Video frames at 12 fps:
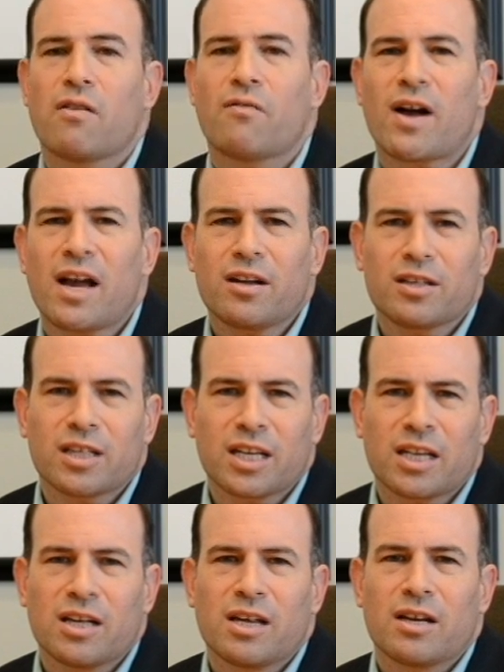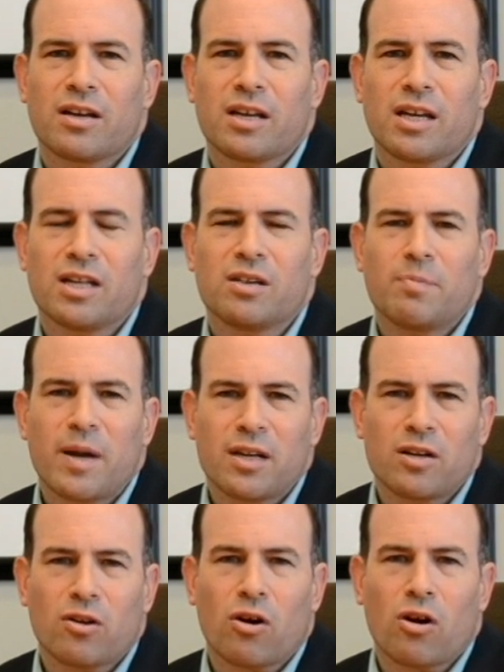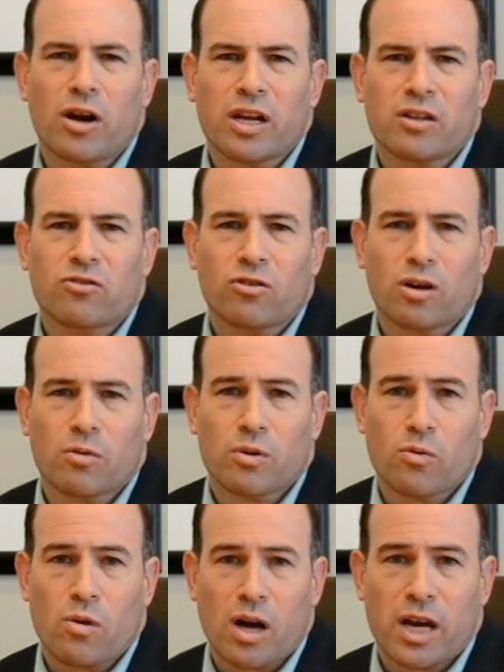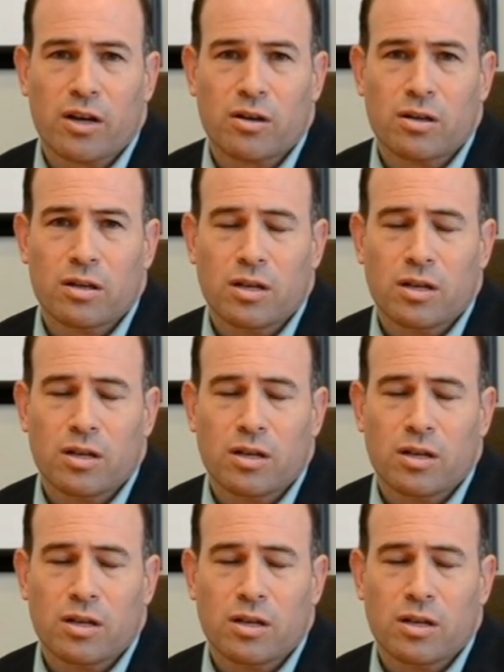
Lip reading: Finally, independent audits are required.